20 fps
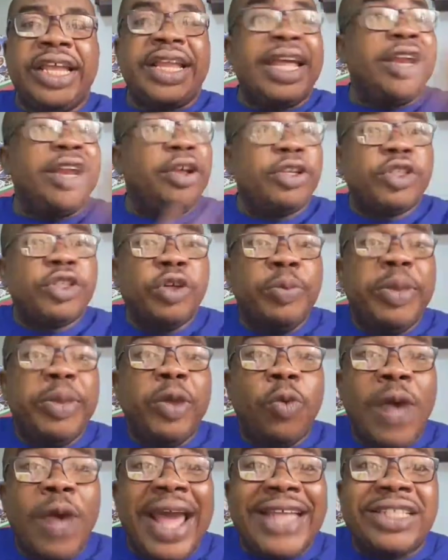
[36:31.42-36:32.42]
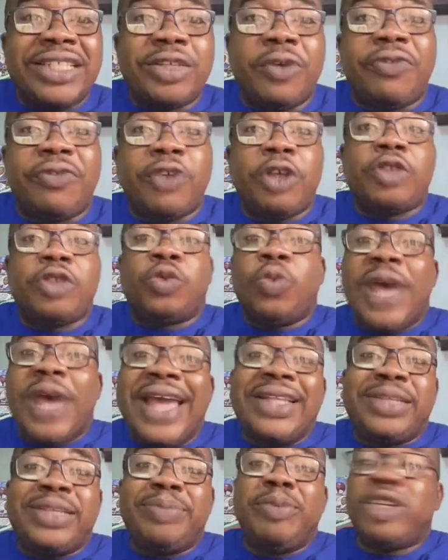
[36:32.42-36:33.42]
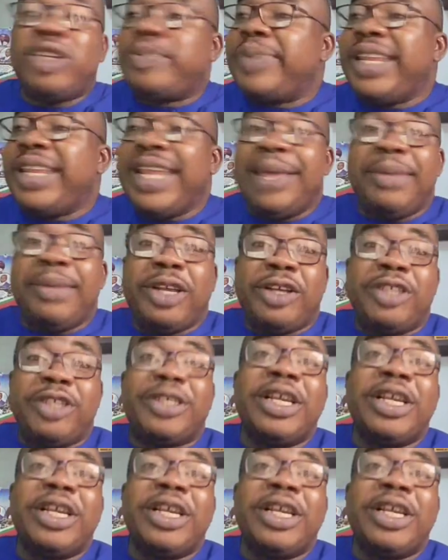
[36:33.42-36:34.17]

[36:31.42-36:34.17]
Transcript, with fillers: can also be white. Of course, white must be there because